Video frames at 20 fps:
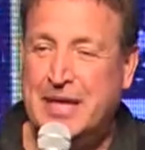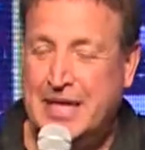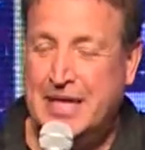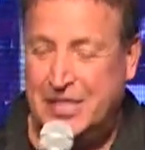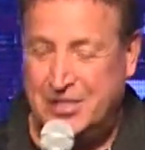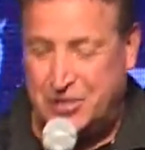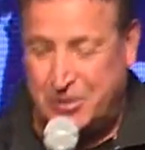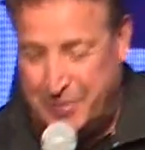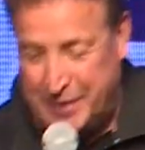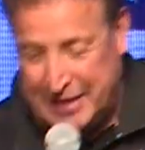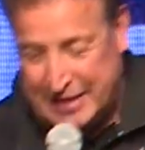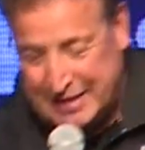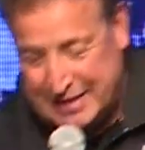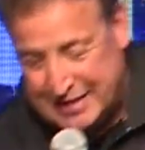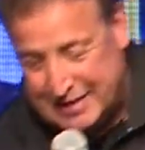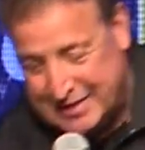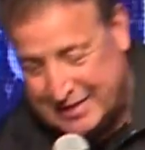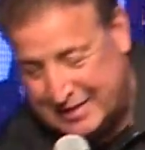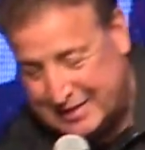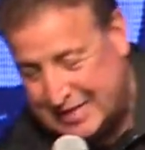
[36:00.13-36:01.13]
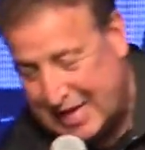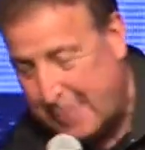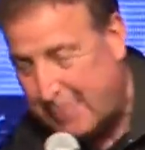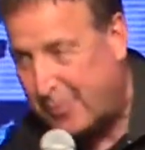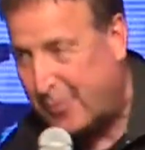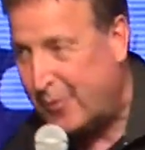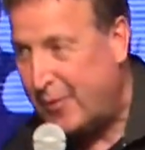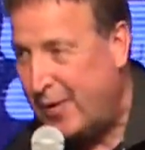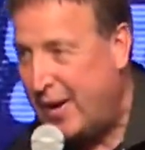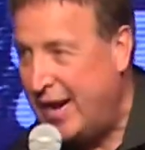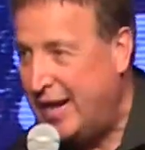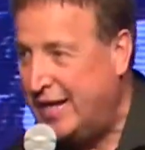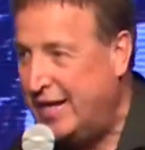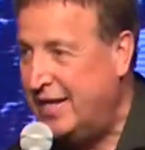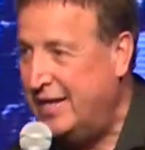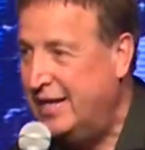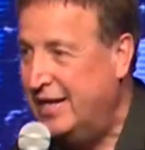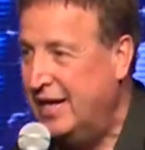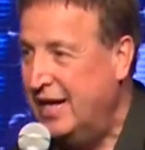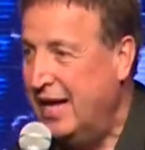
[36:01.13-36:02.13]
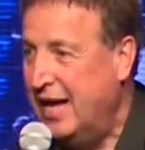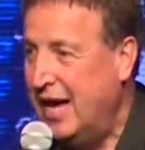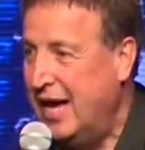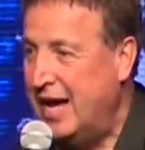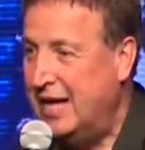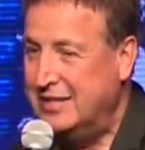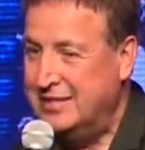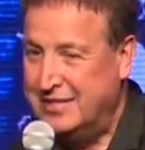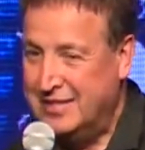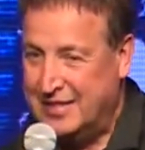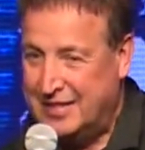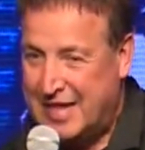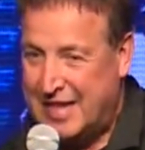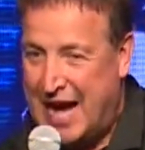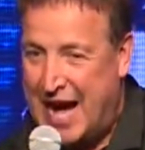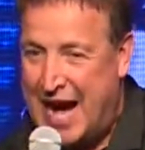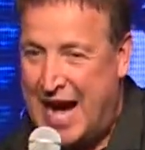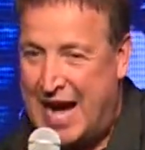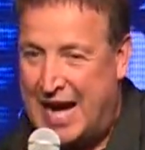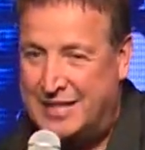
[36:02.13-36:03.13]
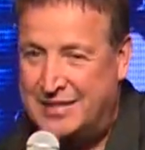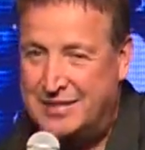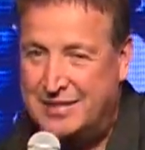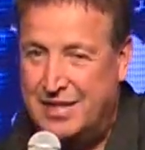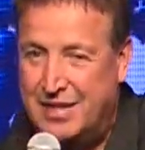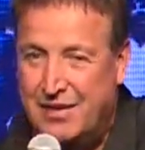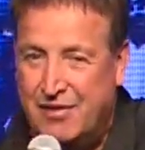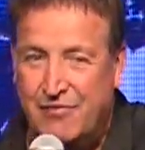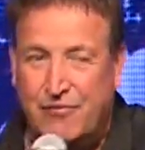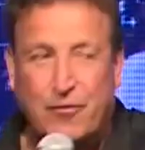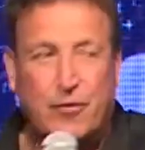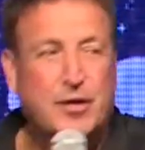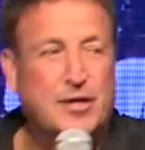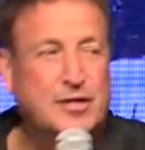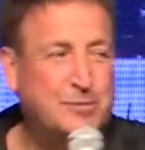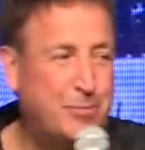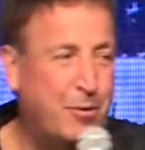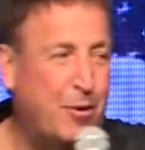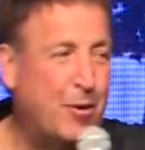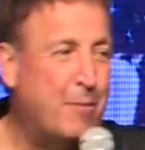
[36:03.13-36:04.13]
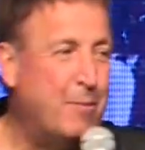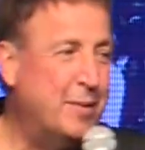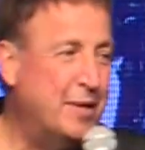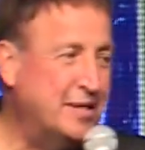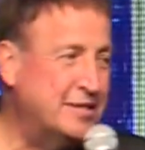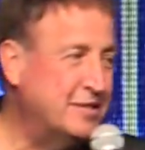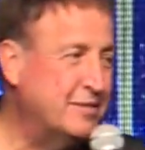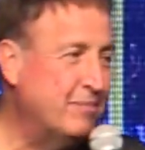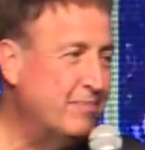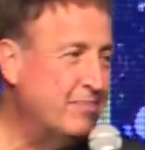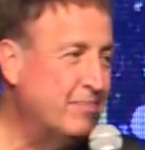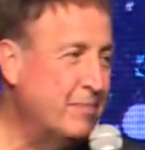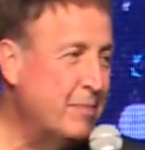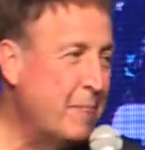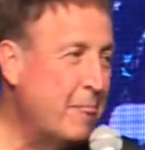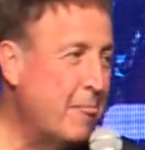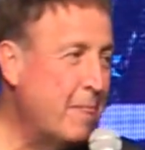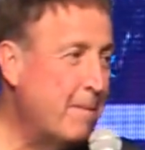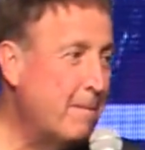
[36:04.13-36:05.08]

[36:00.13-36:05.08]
is to be separated unto God for his purpose. Amen.